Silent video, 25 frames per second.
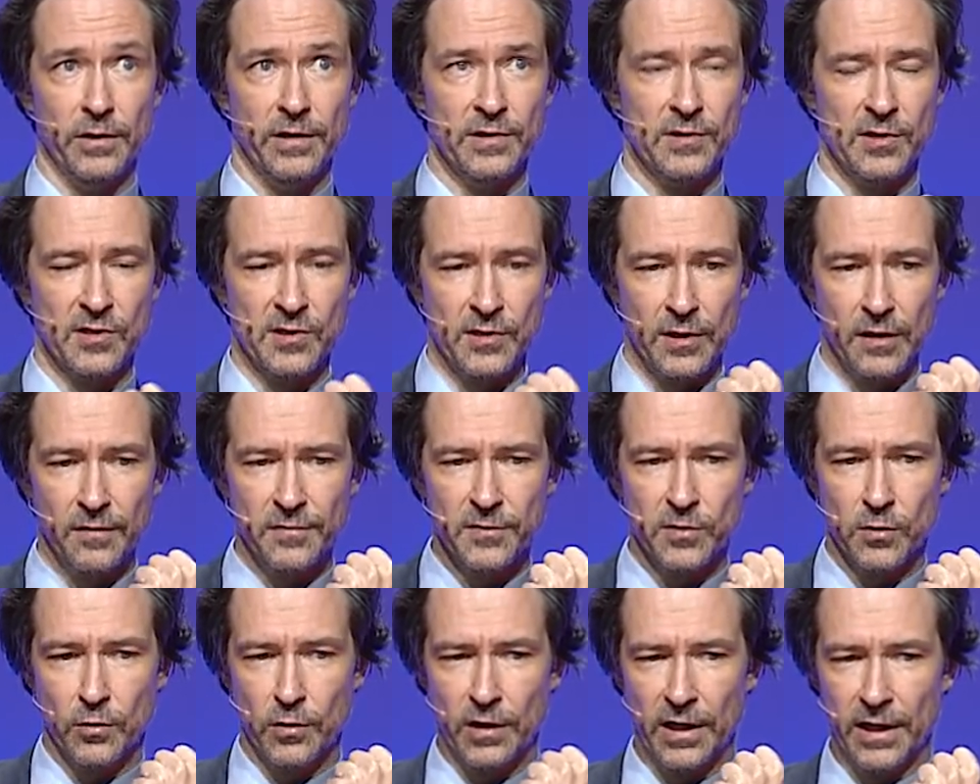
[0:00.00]
It's a
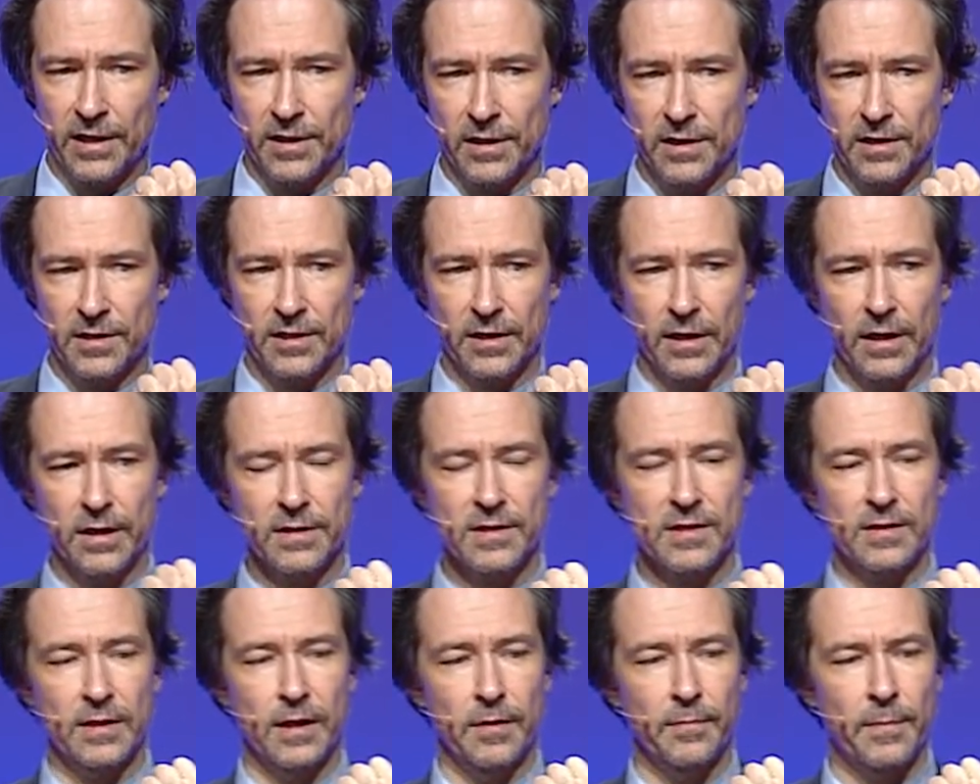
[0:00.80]
self-sovereign identity
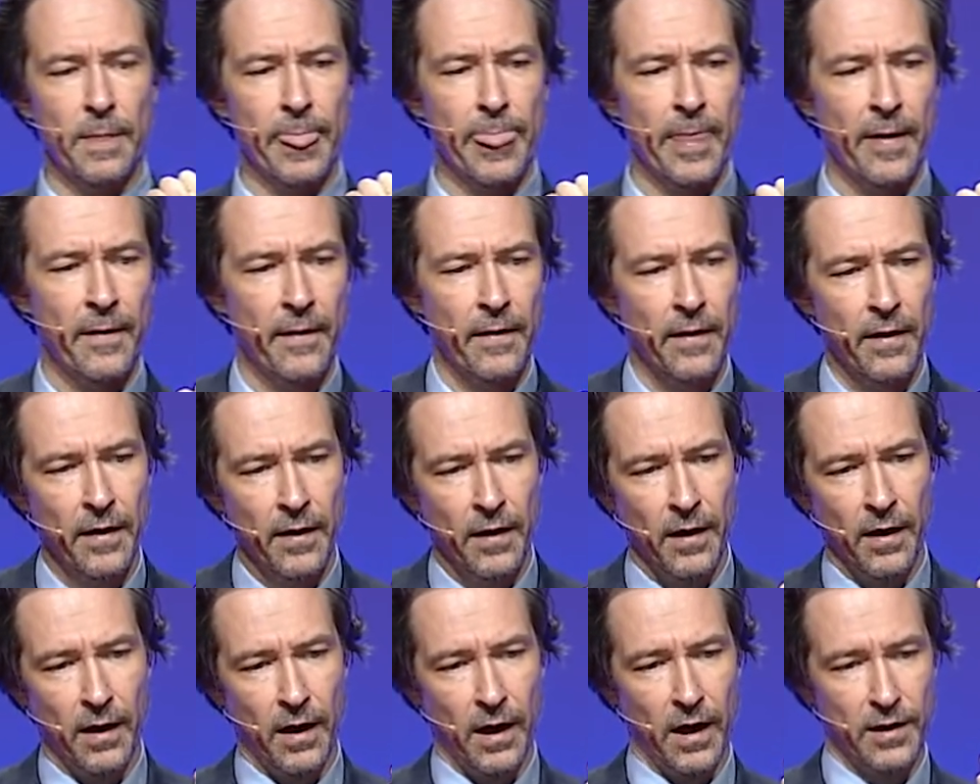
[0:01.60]
concept
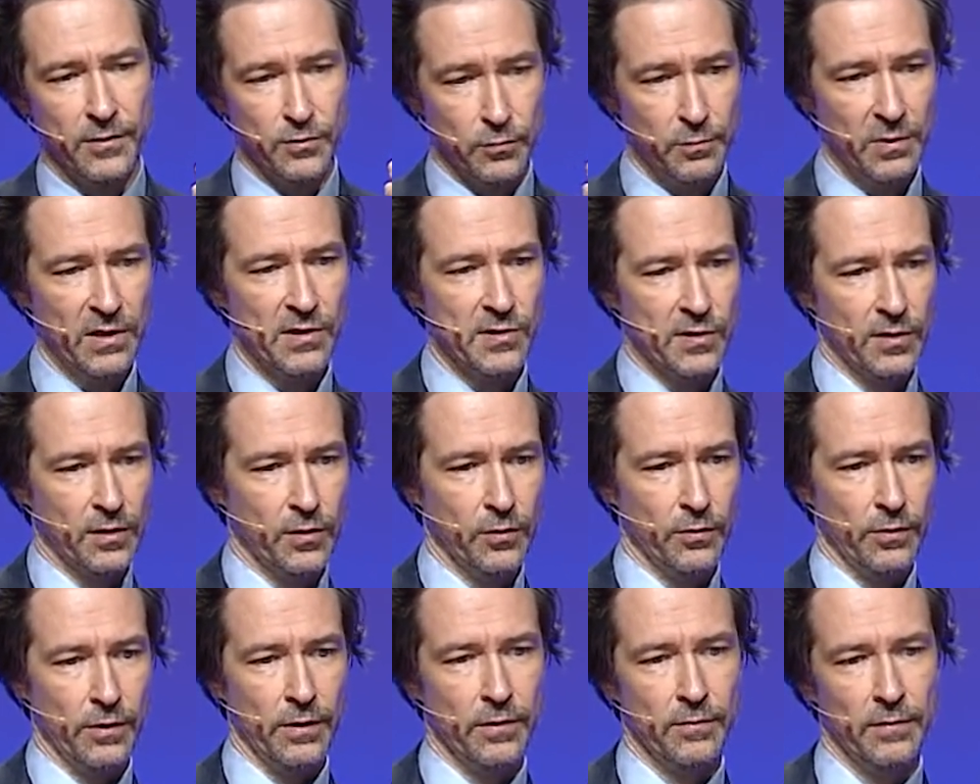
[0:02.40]
to be
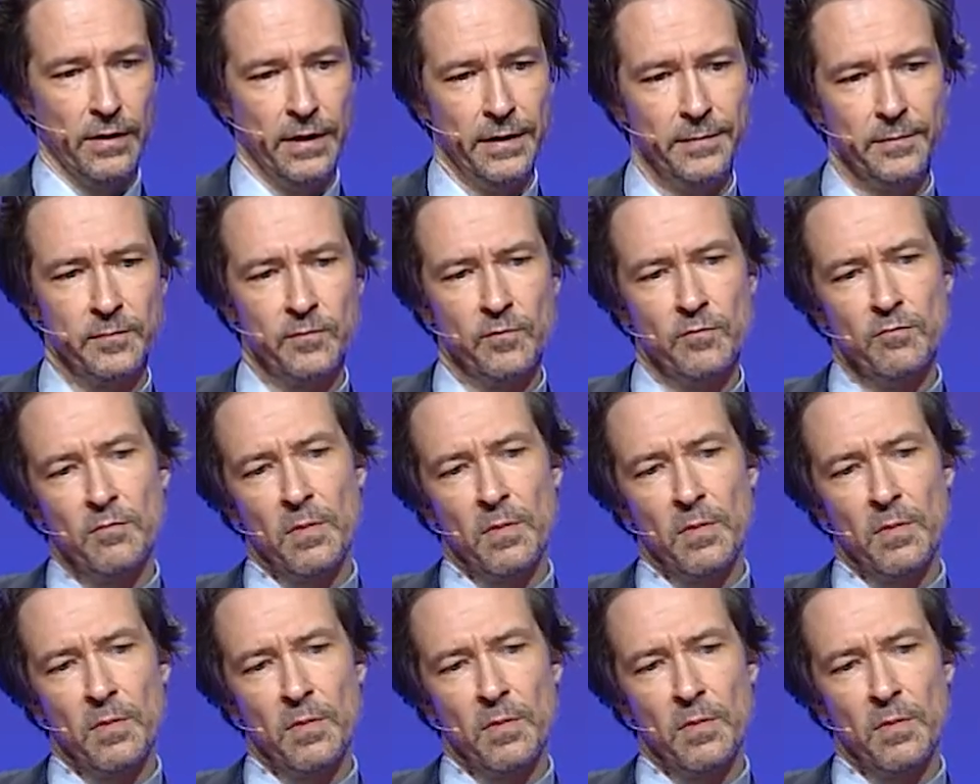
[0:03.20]
secure, right?